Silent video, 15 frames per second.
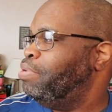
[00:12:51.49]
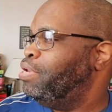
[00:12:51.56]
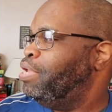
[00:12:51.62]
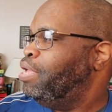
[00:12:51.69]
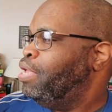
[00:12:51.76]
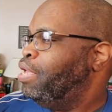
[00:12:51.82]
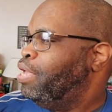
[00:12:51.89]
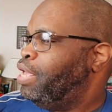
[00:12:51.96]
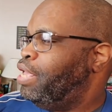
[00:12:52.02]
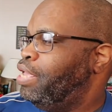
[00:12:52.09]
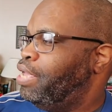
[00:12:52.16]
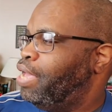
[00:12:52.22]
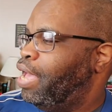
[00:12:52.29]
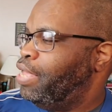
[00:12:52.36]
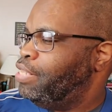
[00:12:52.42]
And
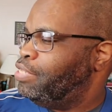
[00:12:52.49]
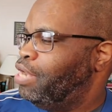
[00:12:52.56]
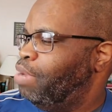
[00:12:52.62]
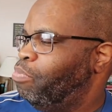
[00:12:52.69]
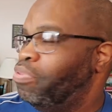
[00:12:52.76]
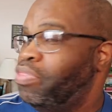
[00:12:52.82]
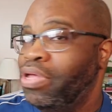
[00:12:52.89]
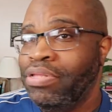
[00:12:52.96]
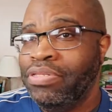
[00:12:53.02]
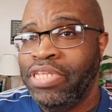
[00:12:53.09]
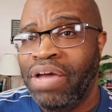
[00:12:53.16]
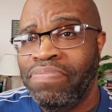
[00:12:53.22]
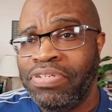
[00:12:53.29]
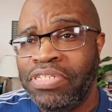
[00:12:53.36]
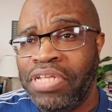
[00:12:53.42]
he uh, ended up with a
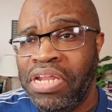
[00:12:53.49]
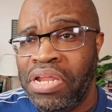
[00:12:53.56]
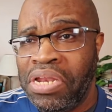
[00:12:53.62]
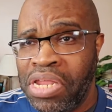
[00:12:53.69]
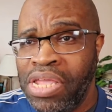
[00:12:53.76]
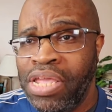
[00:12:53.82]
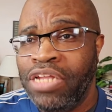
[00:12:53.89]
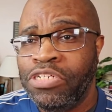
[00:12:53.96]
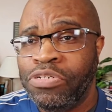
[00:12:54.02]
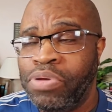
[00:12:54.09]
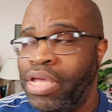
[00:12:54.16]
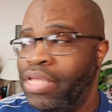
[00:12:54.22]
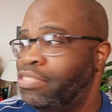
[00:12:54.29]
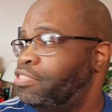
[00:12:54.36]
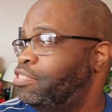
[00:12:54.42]
devastating knee
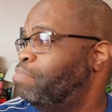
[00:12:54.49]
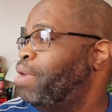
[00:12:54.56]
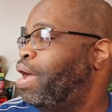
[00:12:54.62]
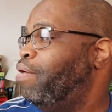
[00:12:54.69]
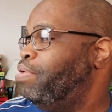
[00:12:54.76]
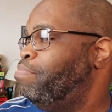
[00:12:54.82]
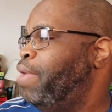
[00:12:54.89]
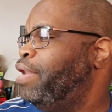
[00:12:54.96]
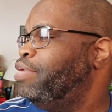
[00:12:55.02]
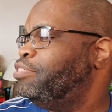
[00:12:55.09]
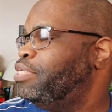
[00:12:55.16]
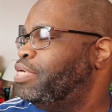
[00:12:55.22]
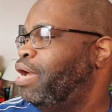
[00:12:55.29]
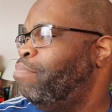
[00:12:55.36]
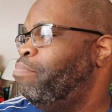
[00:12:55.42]
injury, and somehow he managed
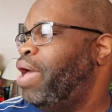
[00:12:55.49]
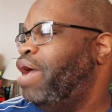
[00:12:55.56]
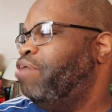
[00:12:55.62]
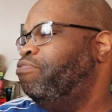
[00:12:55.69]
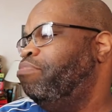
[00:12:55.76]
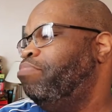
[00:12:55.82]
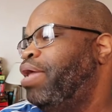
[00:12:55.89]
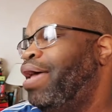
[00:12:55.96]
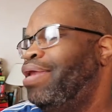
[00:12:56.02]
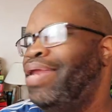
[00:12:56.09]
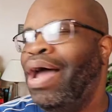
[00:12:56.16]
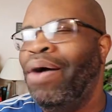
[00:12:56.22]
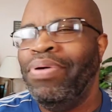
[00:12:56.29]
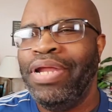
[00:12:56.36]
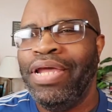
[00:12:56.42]
to come back from that.
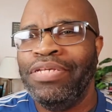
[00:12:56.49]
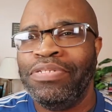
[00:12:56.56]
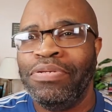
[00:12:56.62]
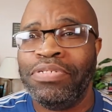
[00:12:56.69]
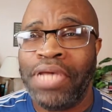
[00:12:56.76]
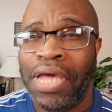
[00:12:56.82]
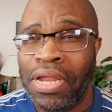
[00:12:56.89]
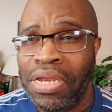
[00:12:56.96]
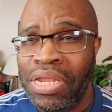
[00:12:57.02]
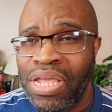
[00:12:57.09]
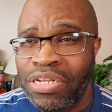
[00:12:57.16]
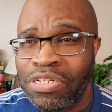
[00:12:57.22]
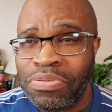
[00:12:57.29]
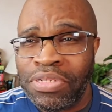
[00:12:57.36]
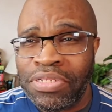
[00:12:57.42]
Nowadays, those kind of knee
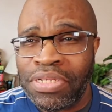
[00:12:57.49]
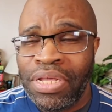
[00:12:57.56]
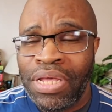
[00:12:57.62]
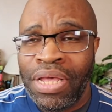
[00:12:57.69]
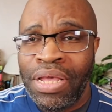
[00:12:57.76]
injuries